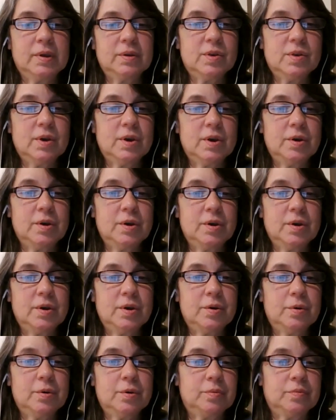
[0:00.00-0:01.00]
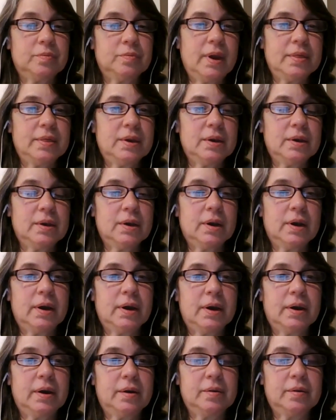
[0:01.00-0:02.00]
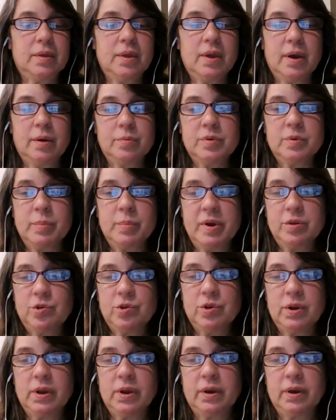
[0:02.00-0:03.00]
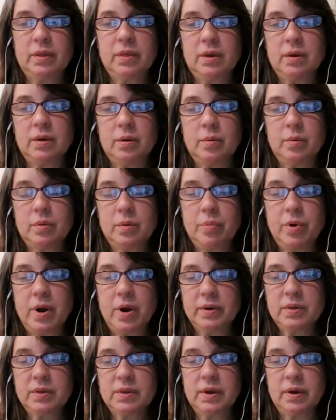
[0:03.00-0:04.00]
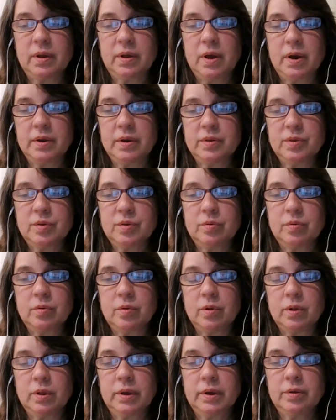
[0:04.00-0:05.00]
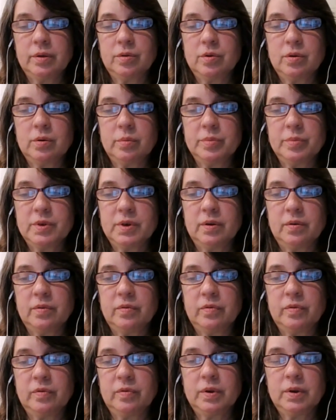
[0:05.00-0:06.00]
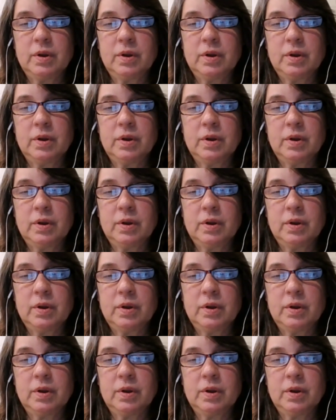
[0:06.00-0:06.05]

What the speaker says: So I think I was mentioning the Bronxdale High School in terms of,